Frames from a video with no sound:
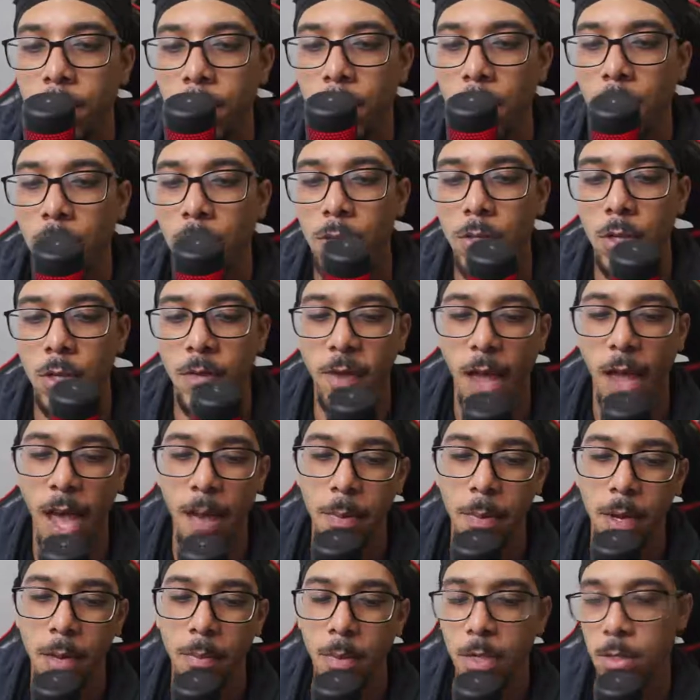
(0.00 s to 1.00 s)
So if you
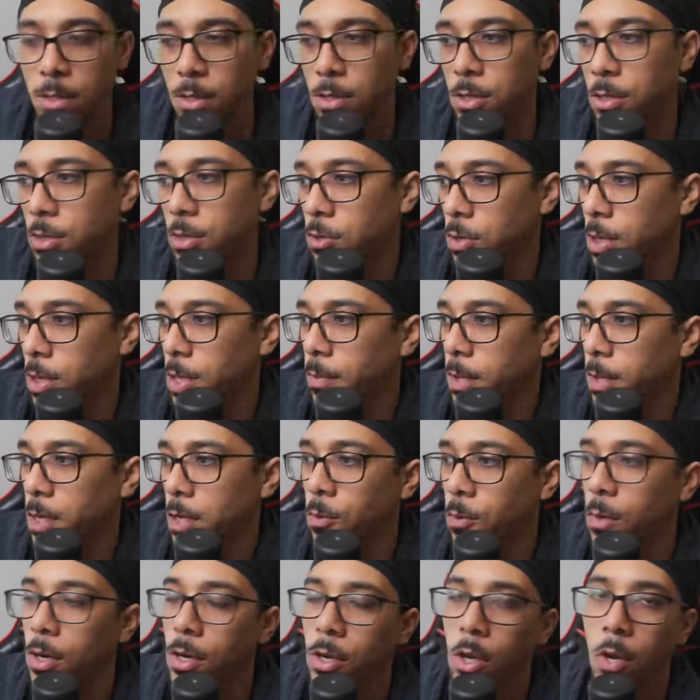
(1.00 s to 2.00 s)
happen to miss the stream and you
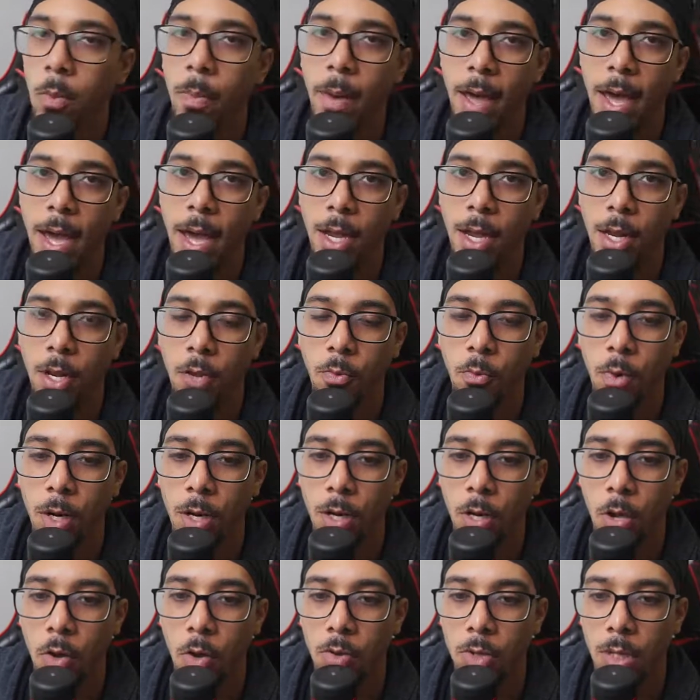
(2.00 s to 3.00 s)
want to go back and you want
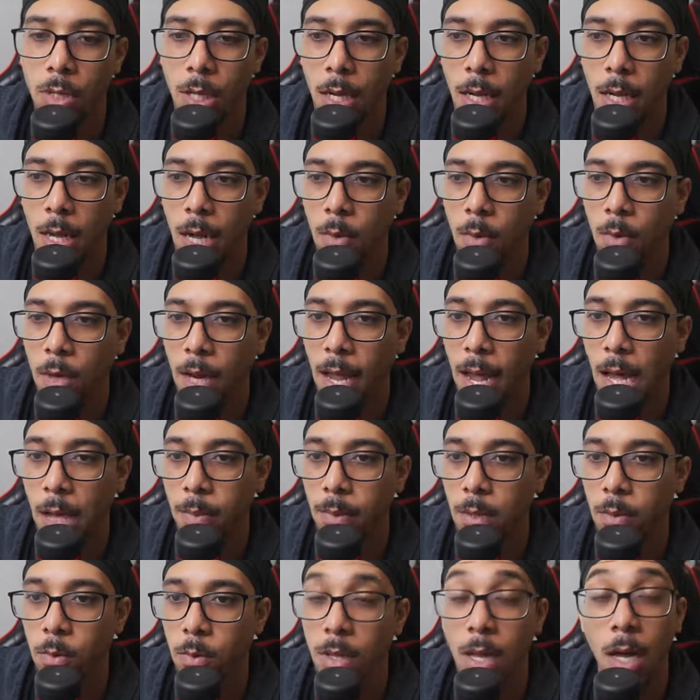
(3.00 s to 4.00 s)
to go check out what
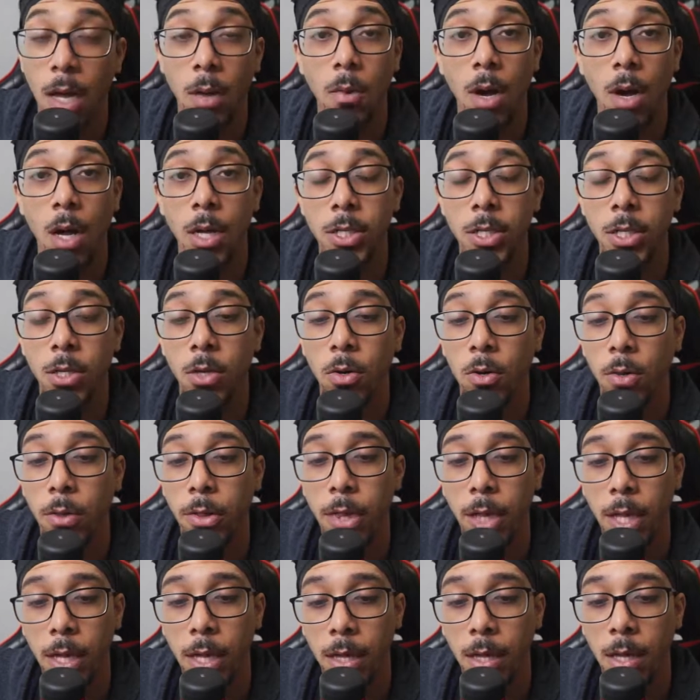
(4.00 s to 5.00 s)
happened without watching the whole
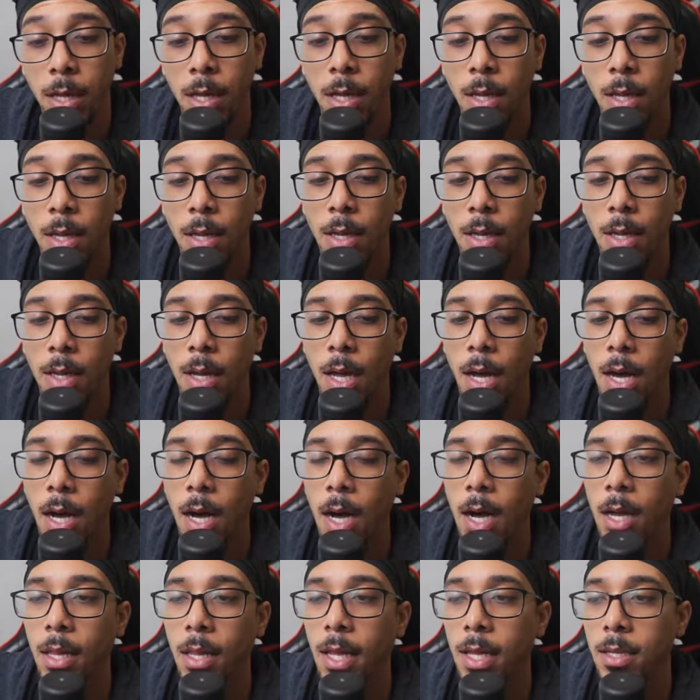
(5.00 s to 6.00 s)
thing,
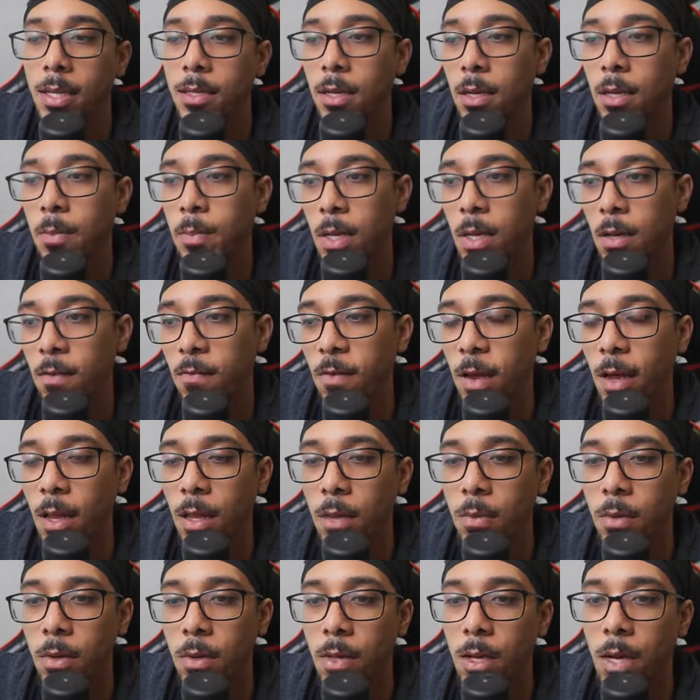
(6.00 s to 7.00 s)
that's going to be
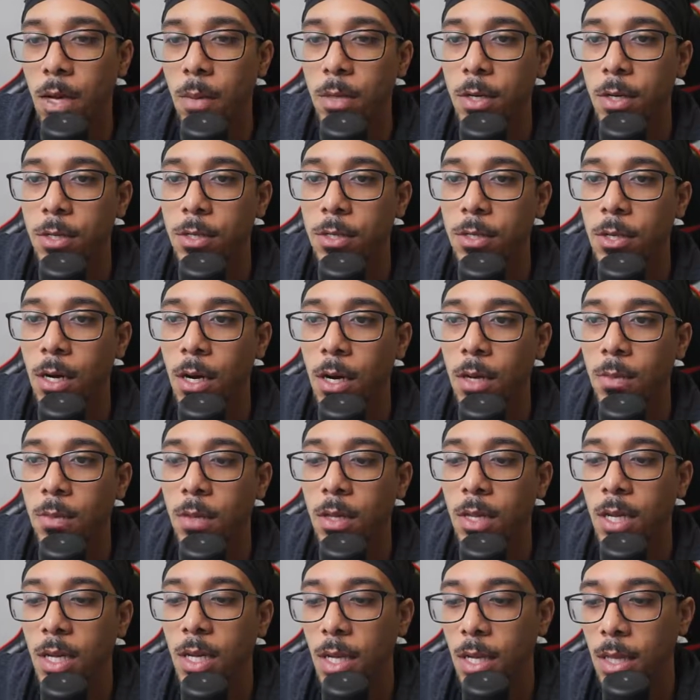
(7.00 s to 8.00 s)
available, and I'm going to start
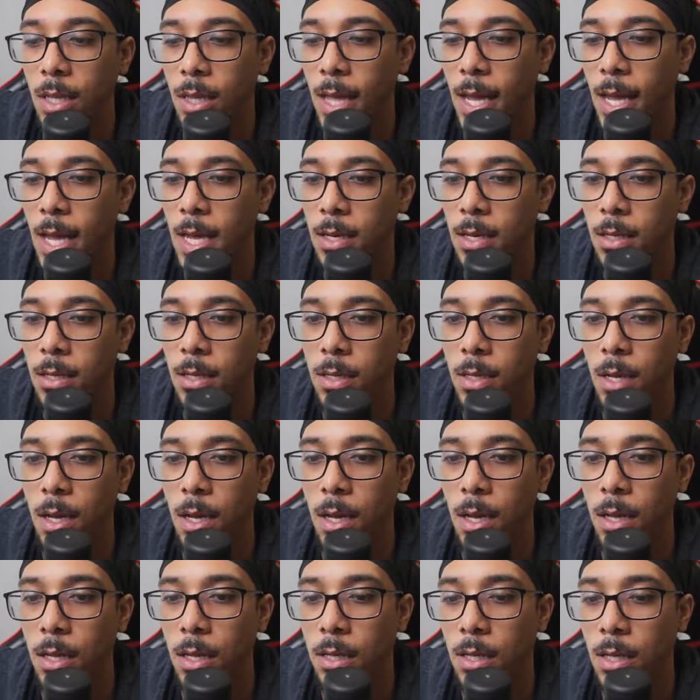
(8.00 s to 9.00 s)
linking that,
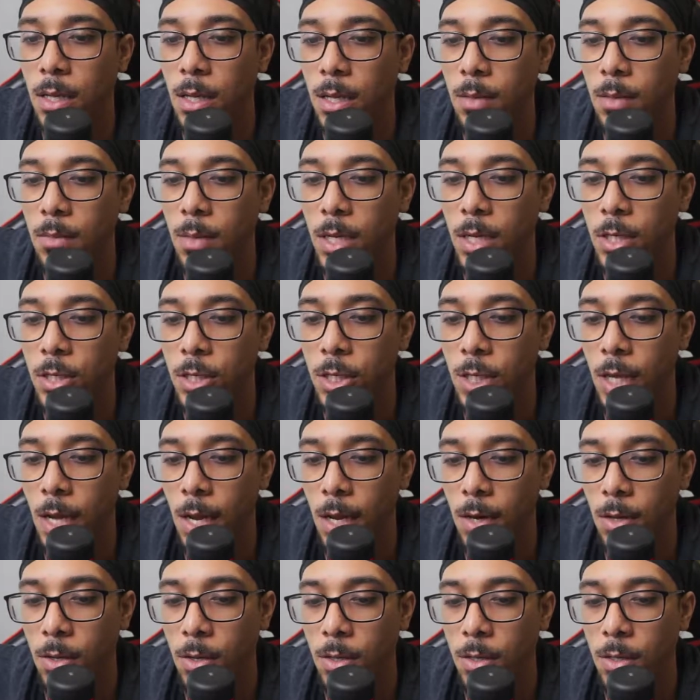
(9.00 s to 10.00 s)
linking my
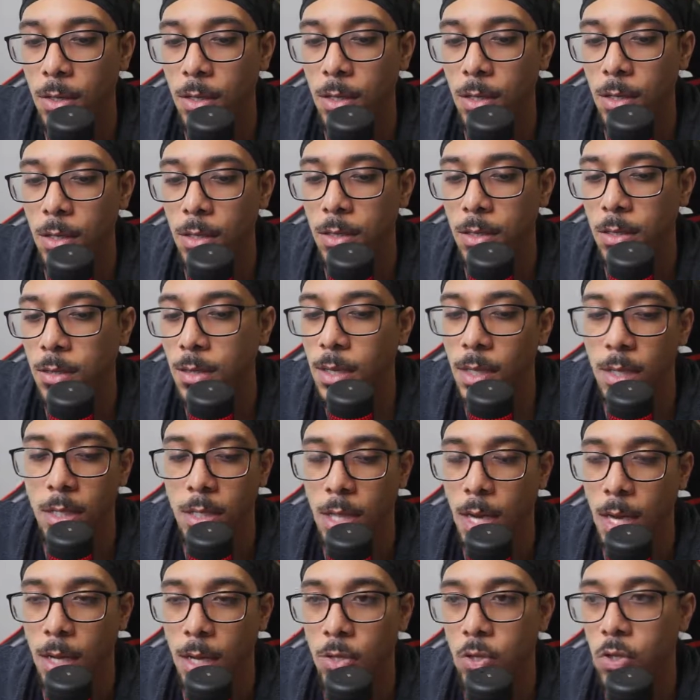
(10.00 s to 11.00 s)
channel, the
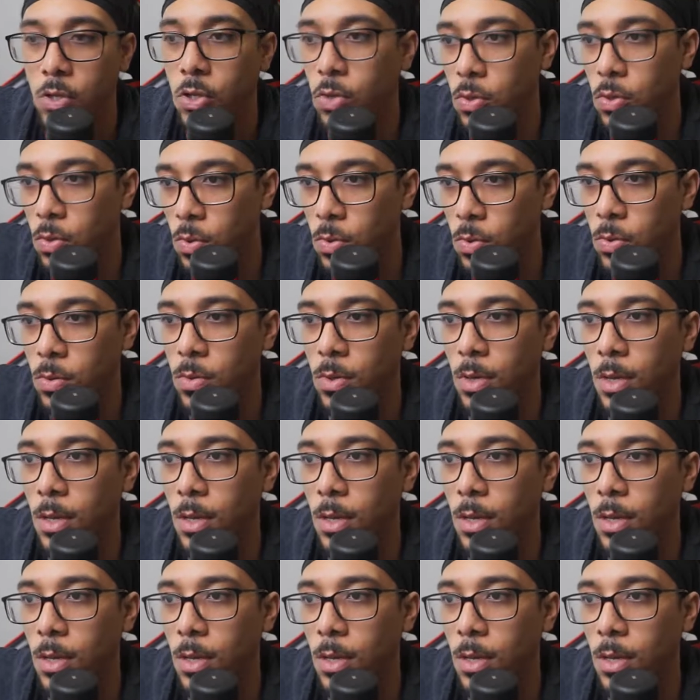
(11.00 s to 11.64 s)
TikTok, to